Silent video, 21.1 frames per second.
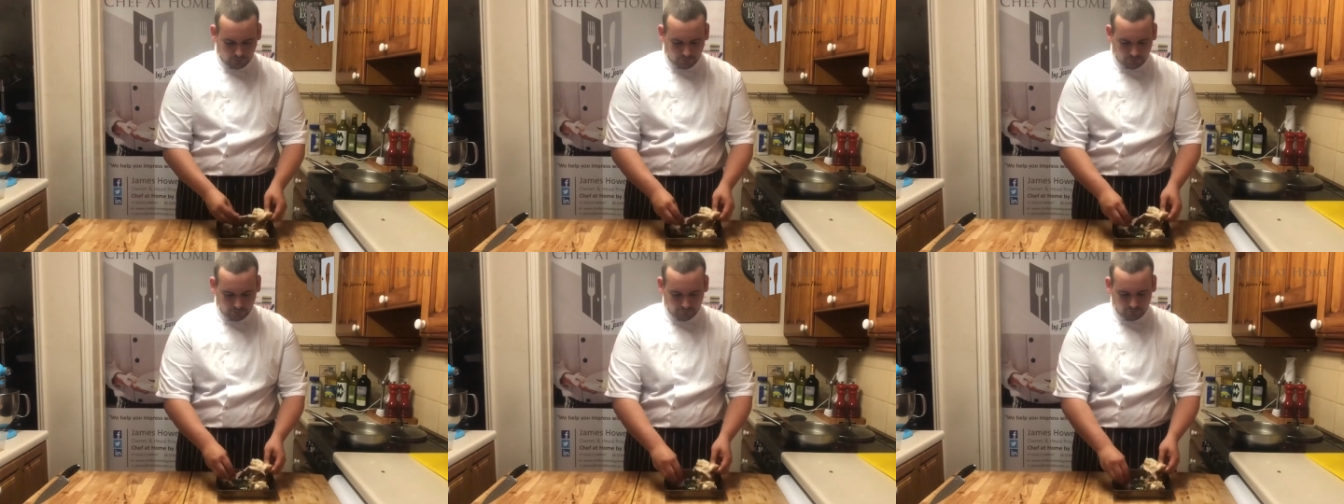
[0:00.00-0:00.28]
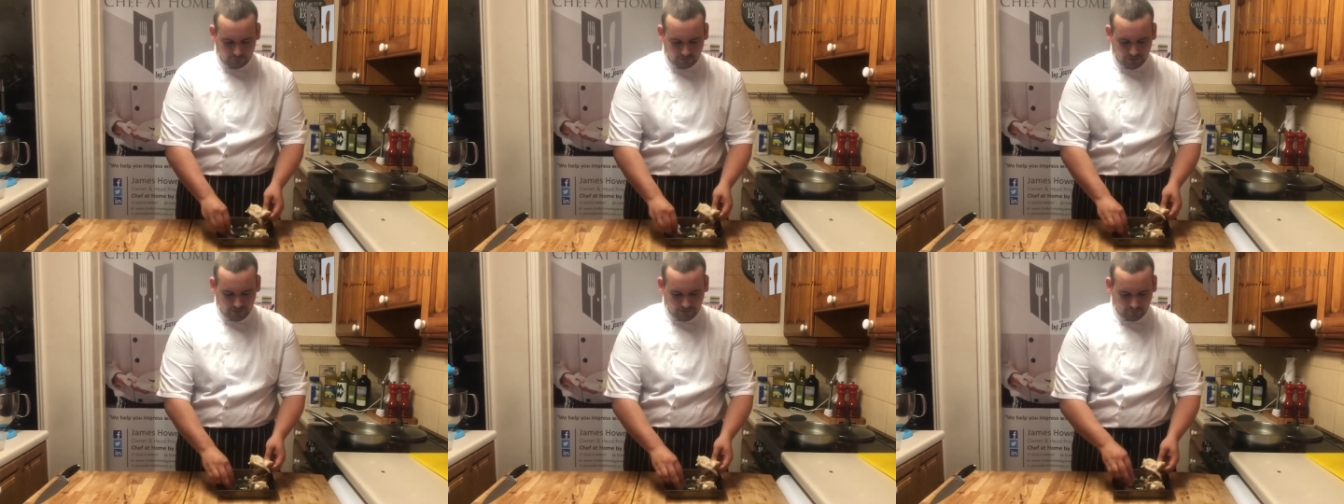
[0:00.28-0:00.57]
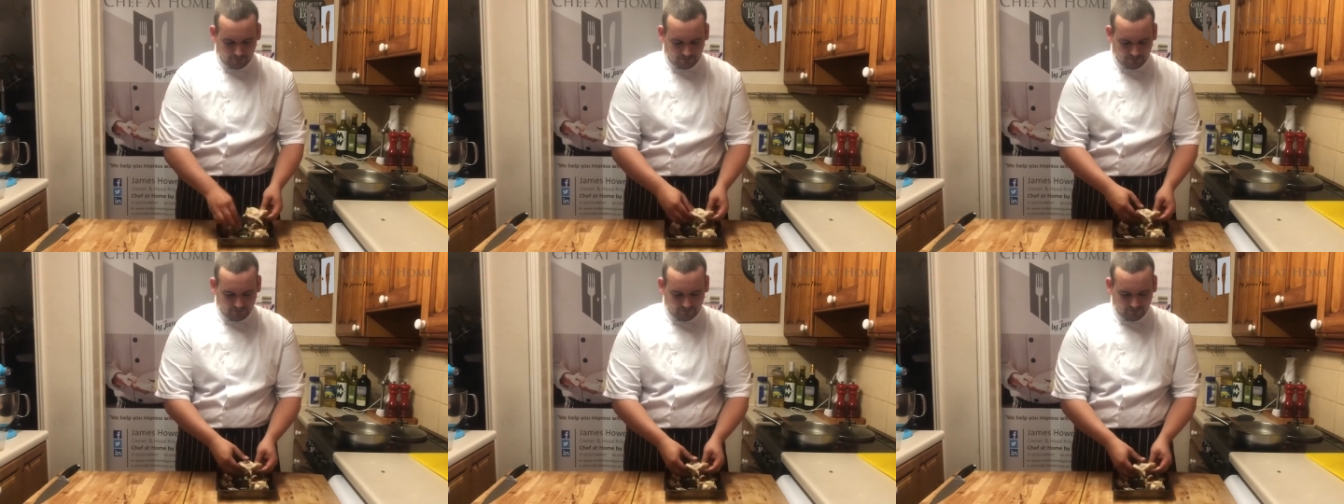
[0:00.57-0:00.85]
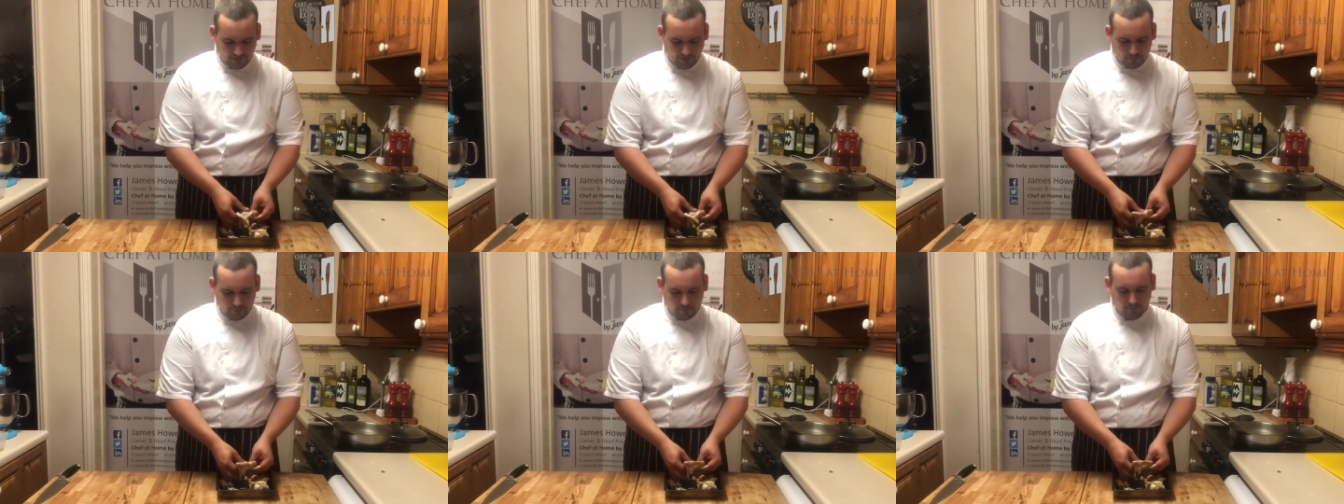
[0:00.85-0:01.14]
and just keep it
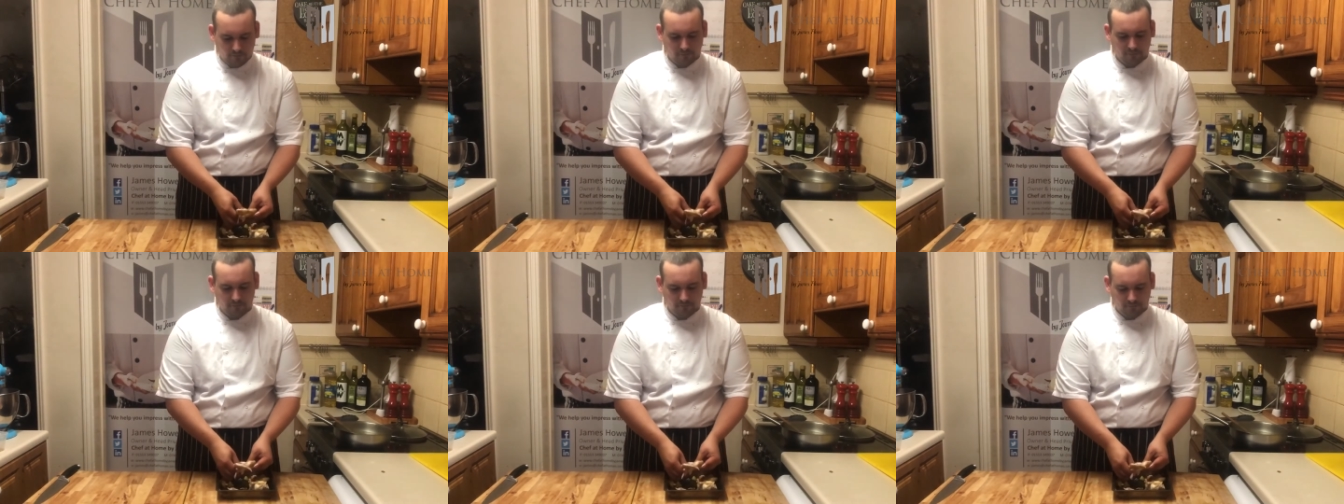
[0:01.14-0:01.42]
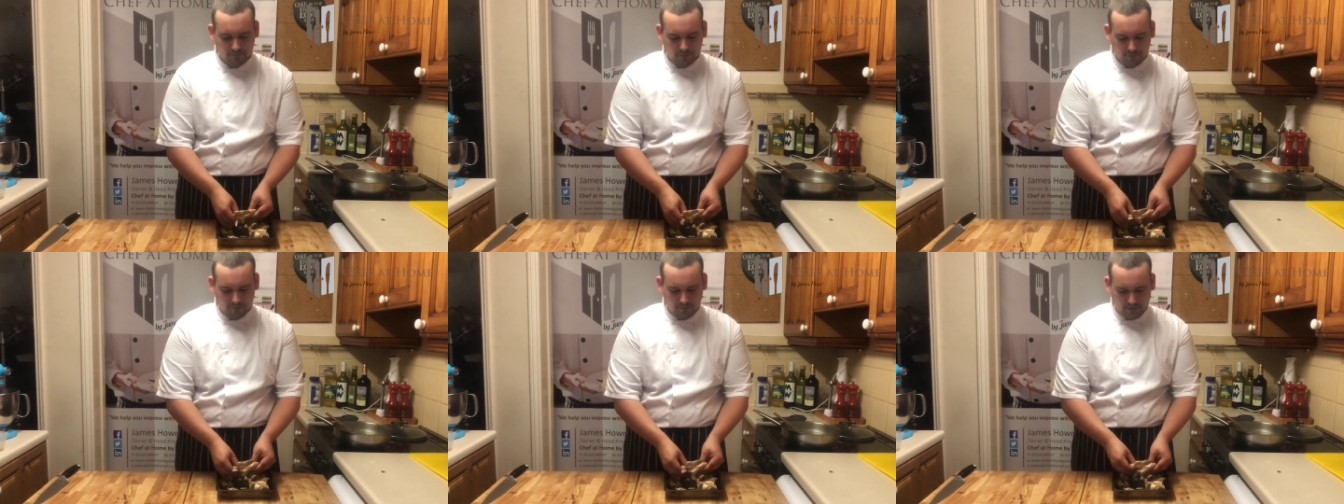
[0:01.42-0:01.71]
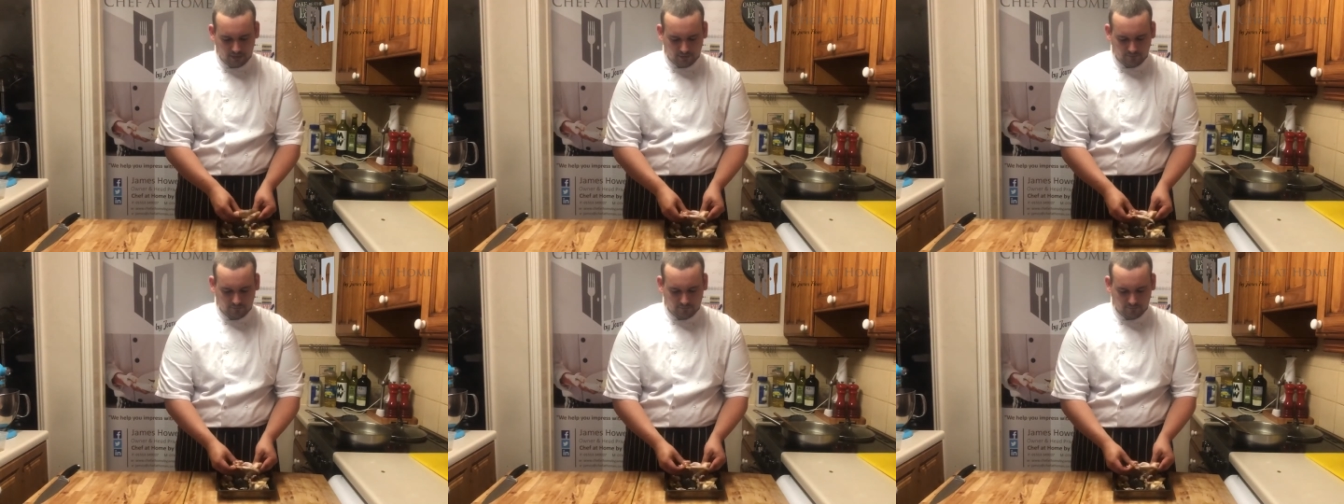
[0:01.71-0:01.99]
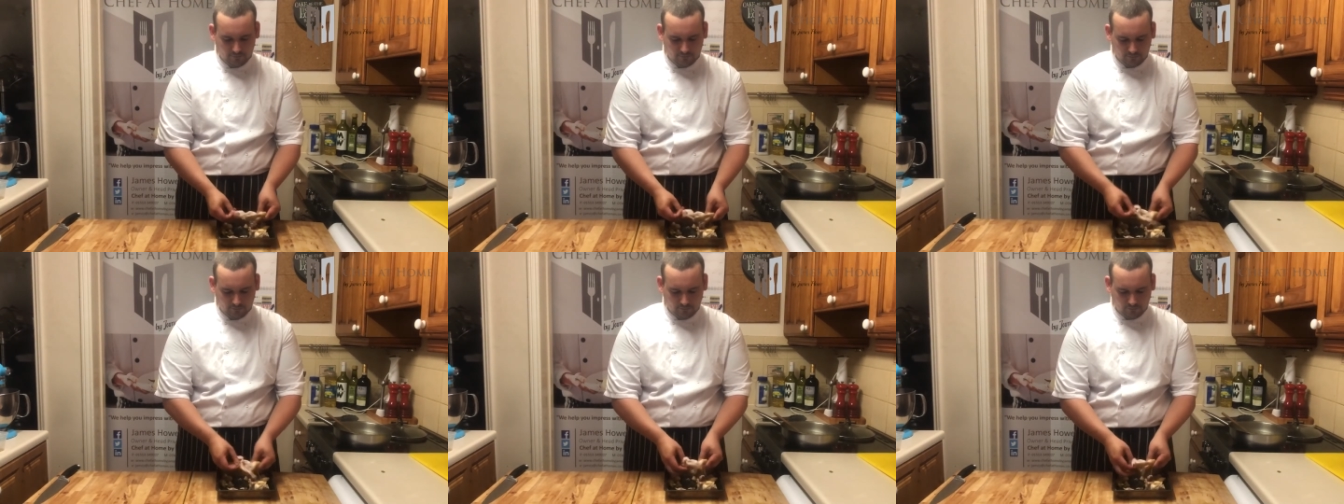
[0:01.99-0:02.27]
separate for a few minutes.